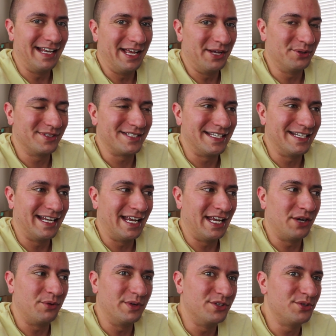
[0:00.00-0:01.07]
L today,
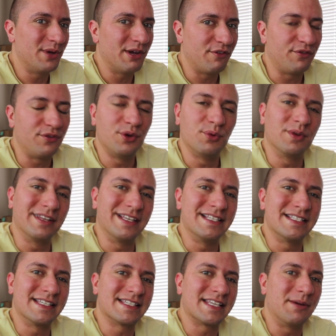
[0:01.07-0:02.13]
we do have a few
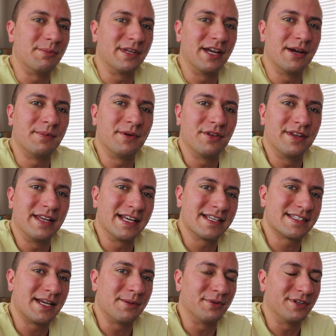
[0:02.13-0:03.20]
releases coming up in the
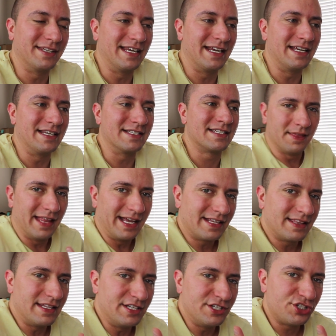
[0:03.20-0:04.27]
next couple of days, like
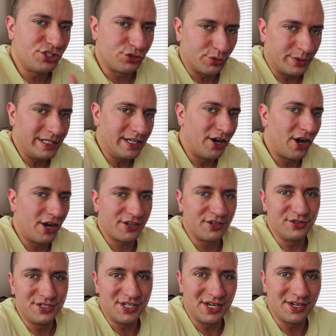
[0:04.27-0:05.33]
the Street Hawker
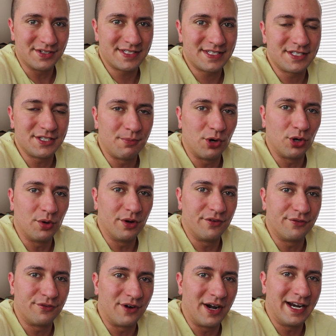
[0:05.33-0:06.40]
Dunks tomorrow on
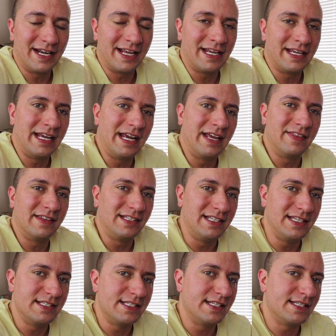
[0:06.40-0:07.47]
Friday and the
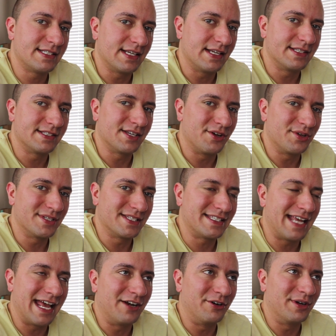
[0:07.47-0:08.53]
Yeezy Suns on
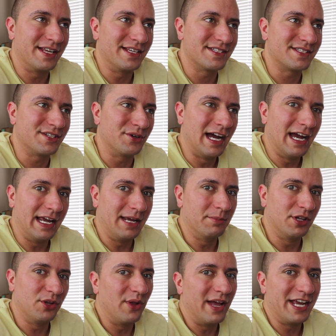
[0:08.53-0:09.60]
Saturday. So I am a
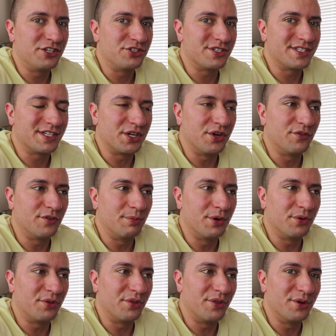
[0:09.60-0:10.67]
little anxious to go for
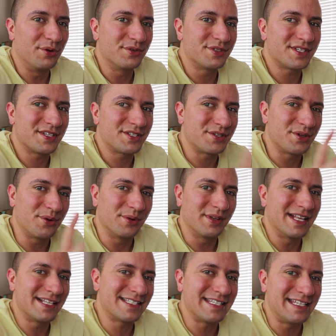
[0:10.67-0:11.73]
both of those. So
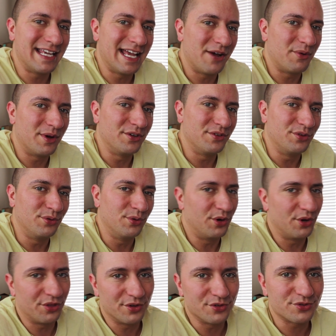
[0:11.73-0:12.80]
let's see how I do
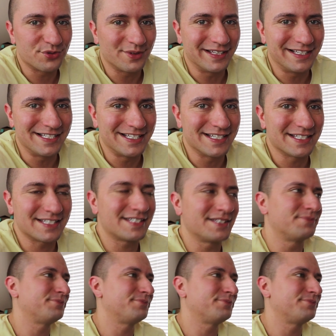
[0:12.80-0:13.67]
on those releases.